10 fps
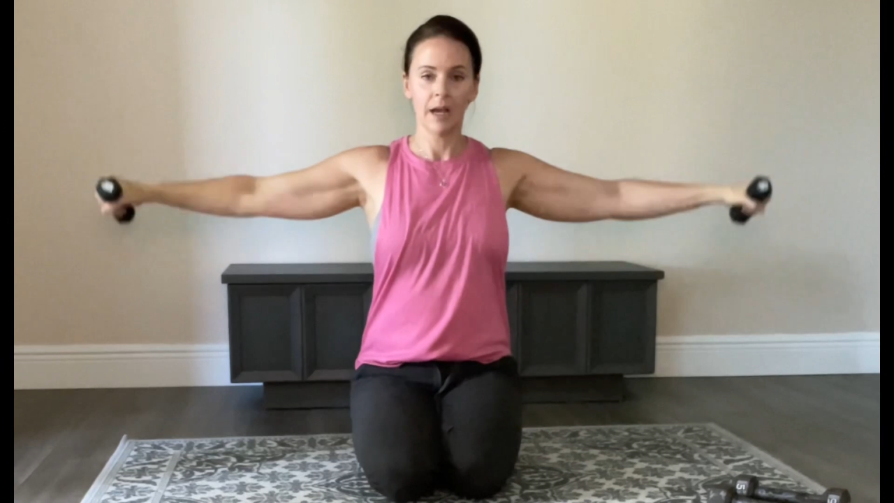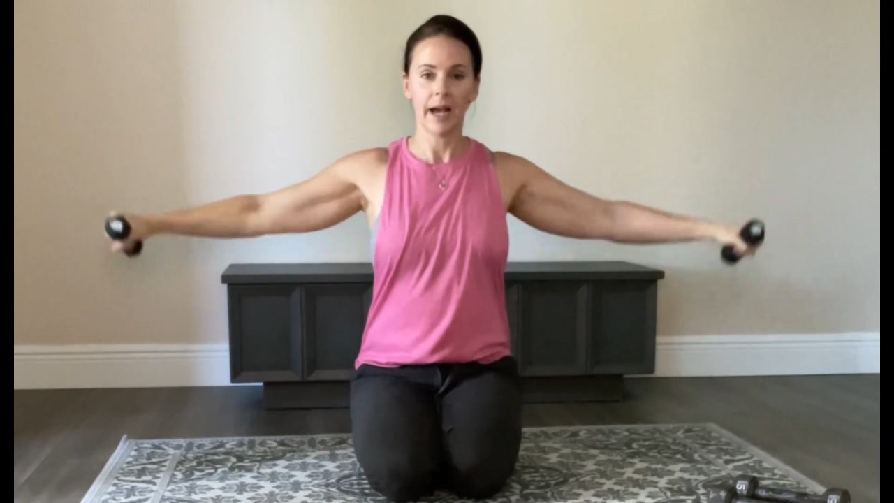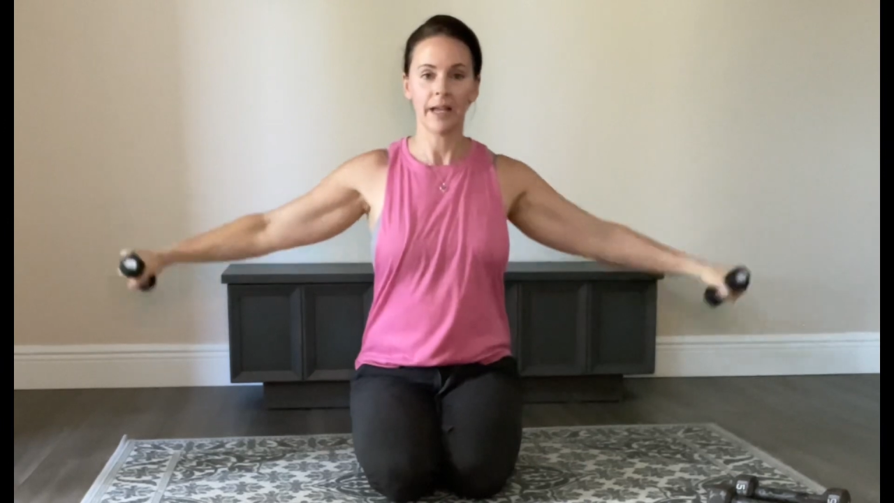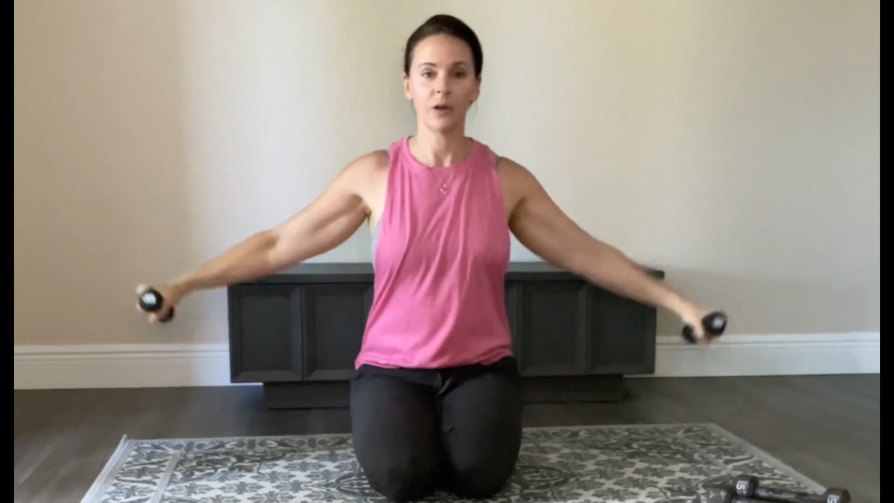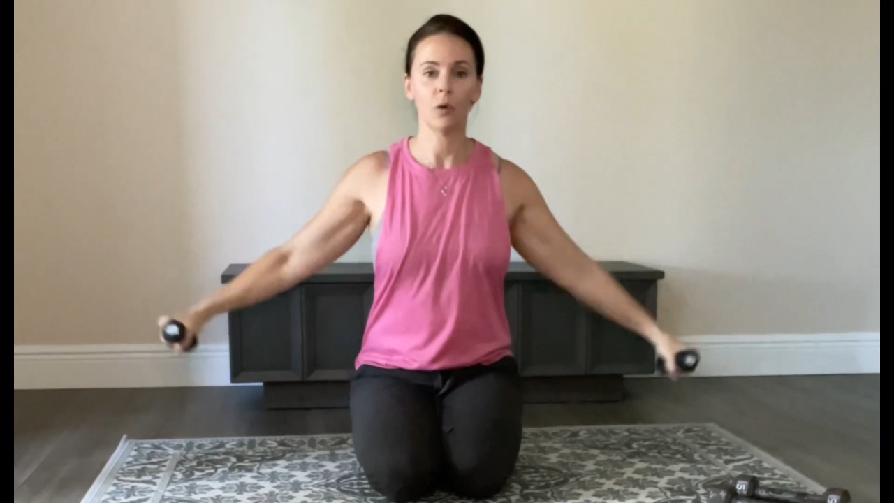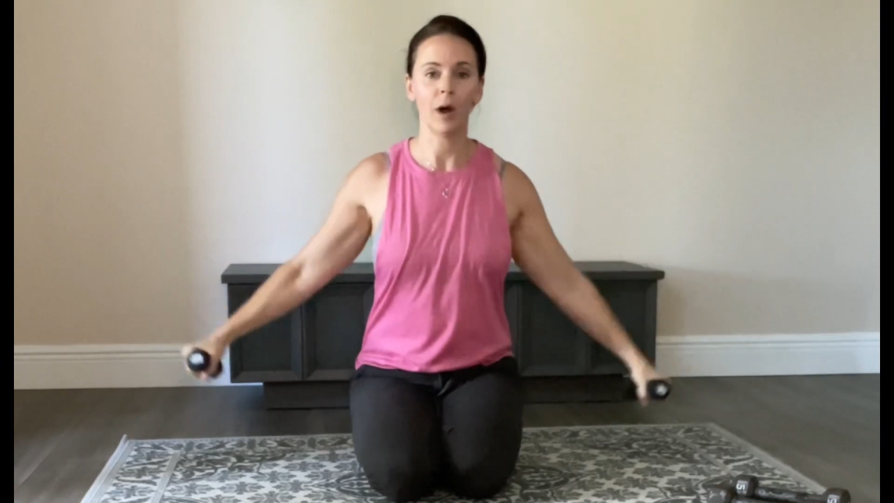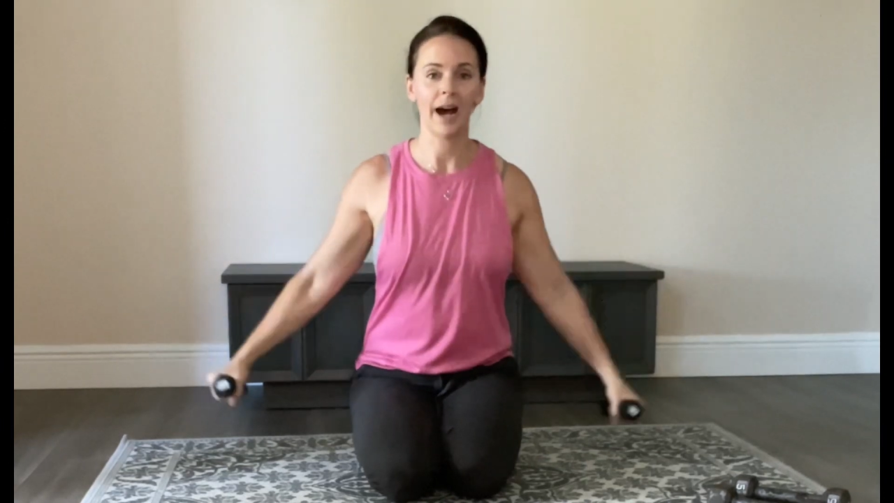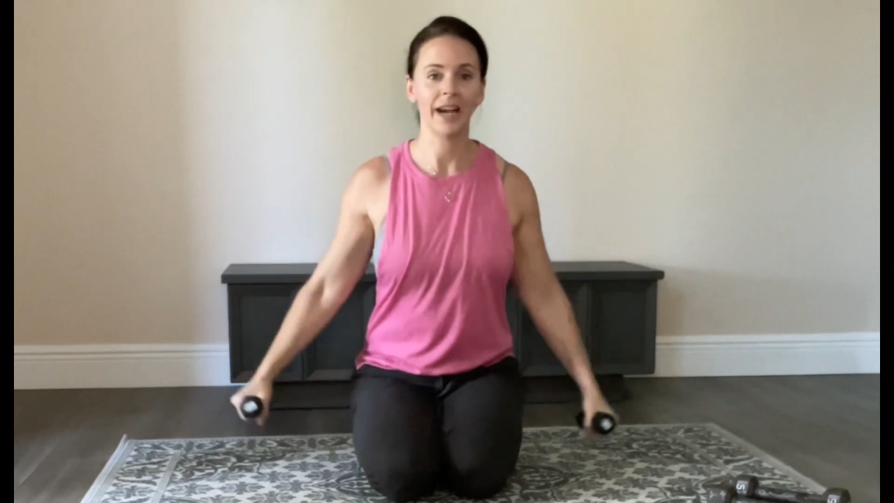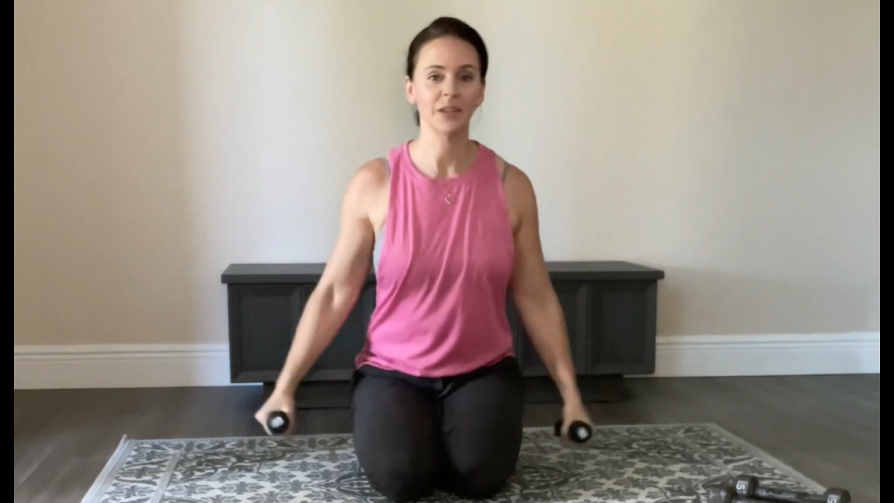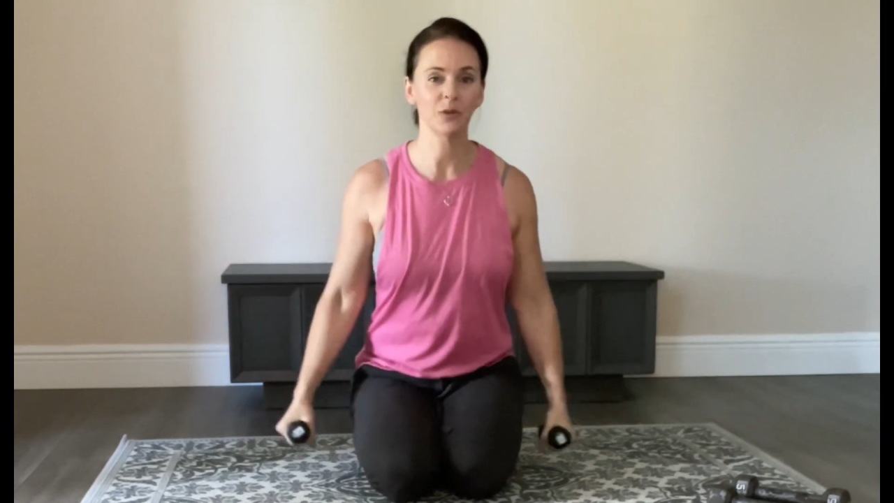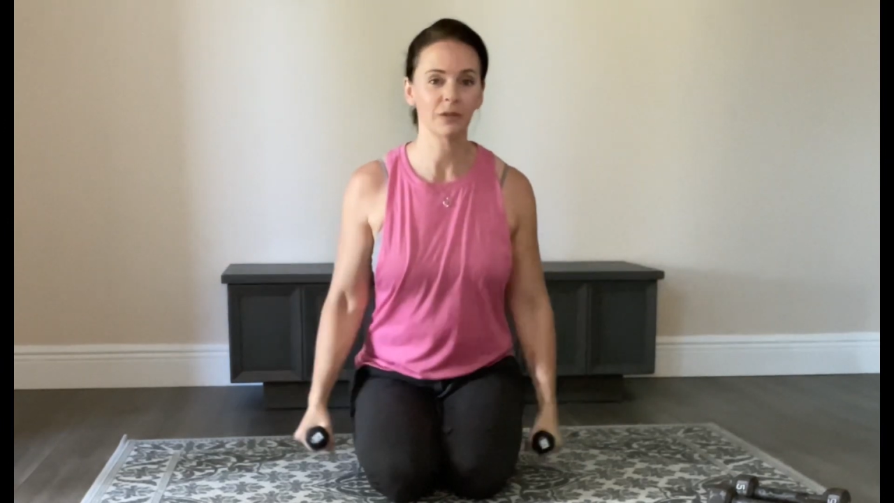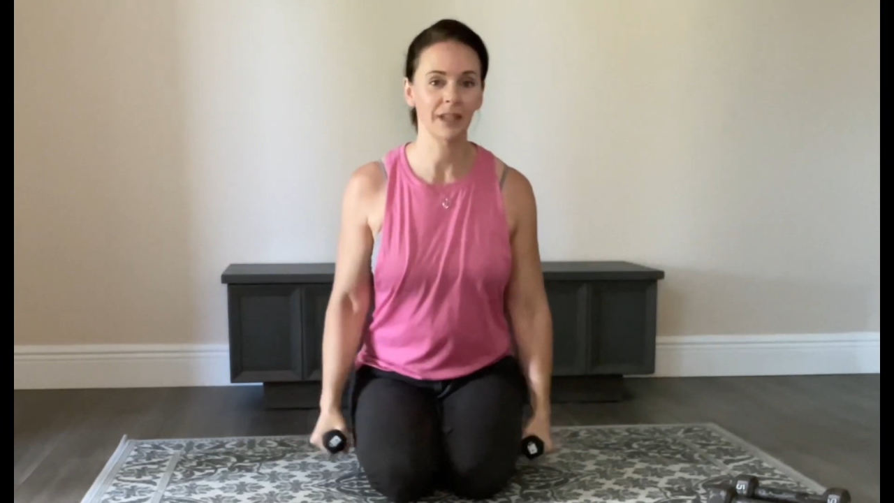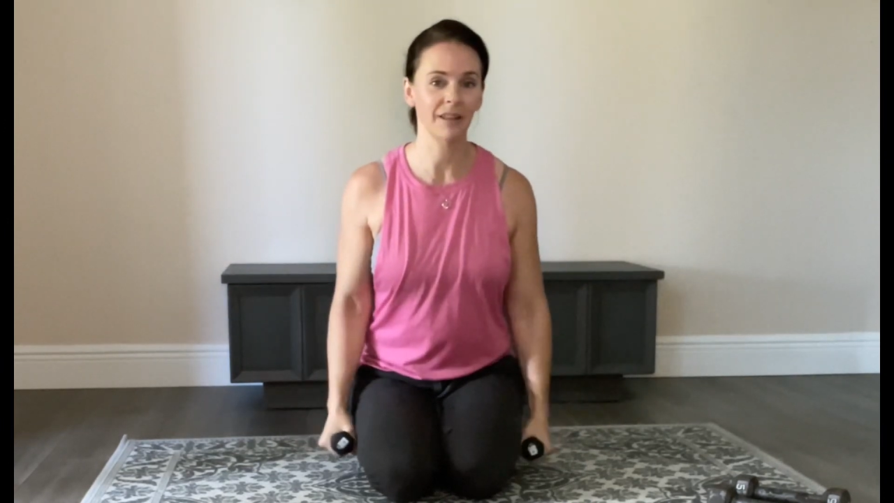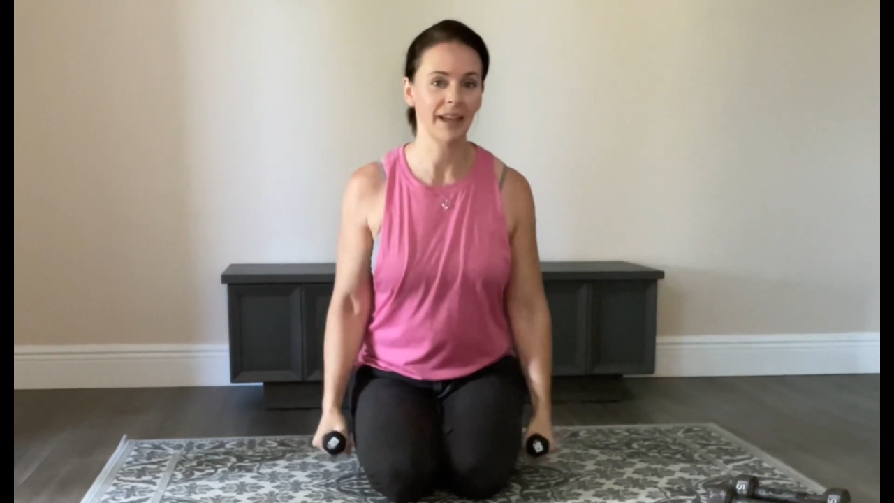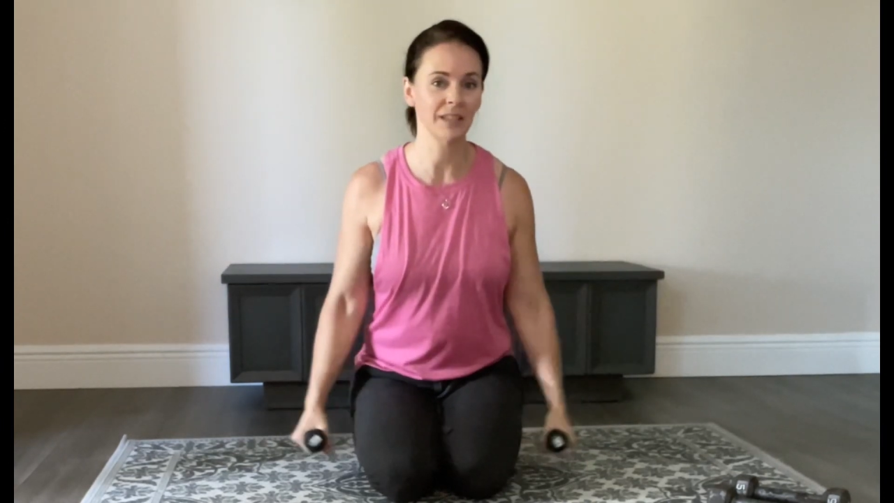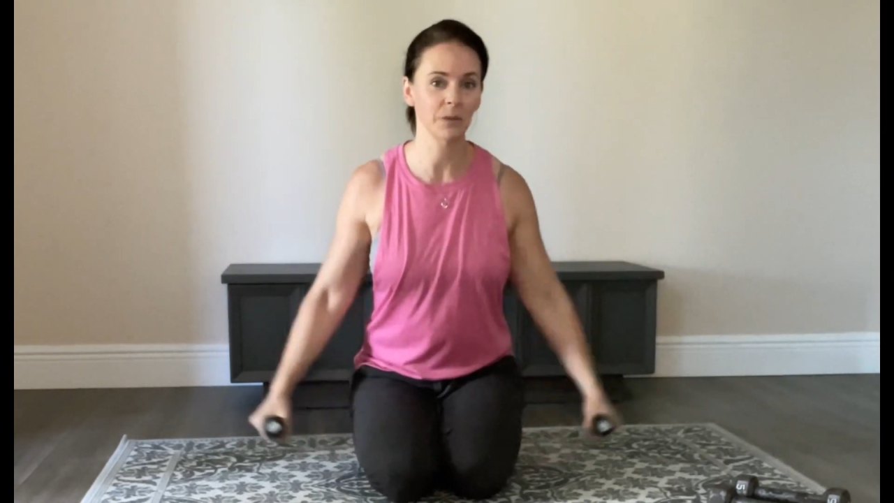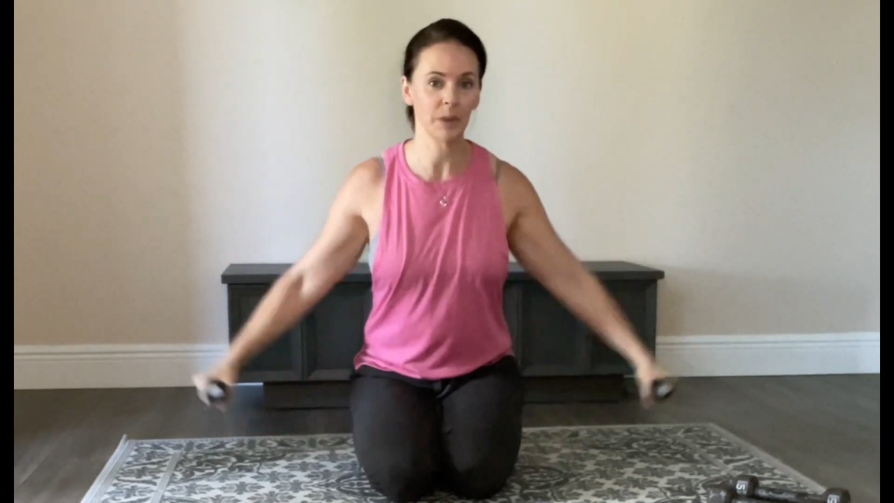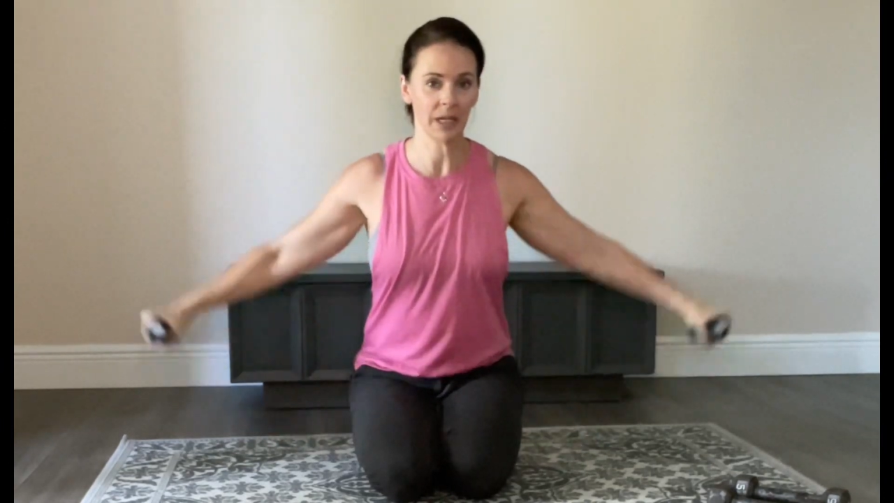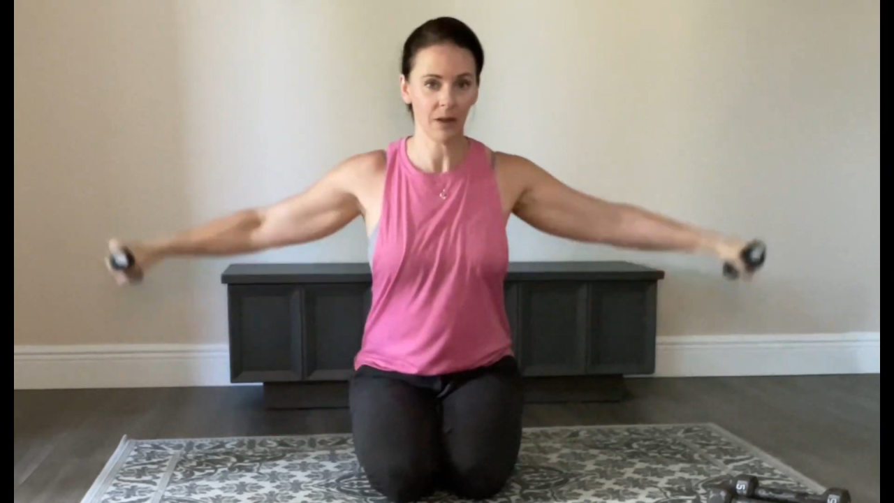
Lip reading: I know I usually like to be